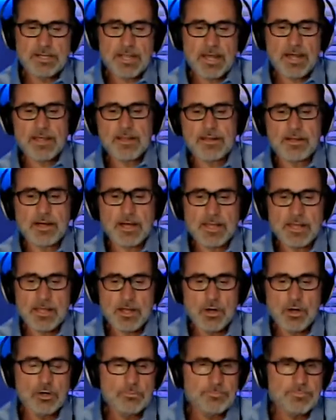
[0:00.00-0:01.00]
I
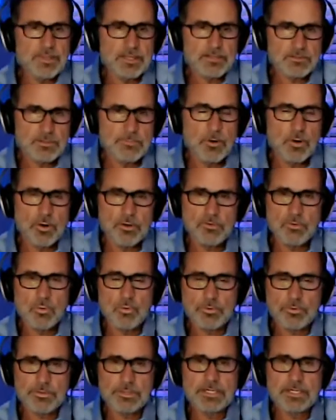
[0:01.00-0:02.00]
hope that tomorrow the
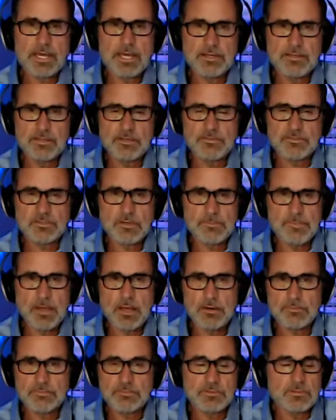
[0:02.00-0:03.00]
ordering guide does come
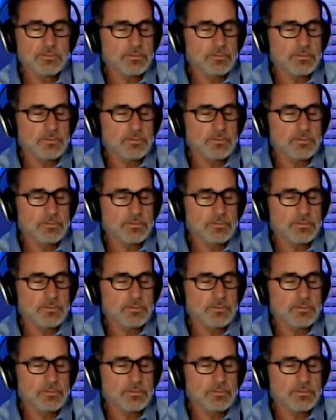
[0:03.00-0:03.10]
out.